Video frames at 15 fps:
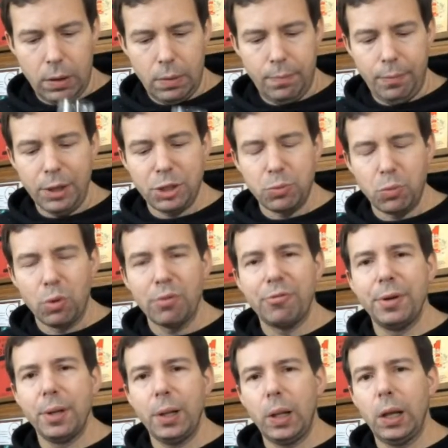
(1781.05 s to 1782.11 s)
much more
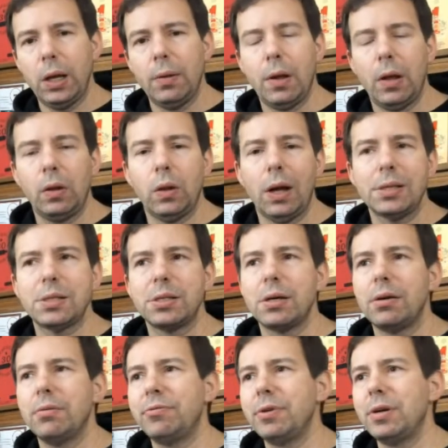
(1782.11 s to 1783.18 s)
vanilla, lots
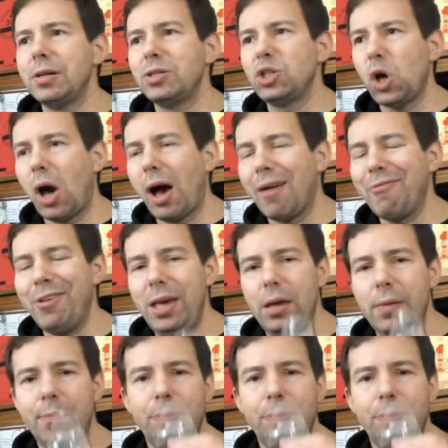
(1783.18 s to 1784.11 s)
of toffee,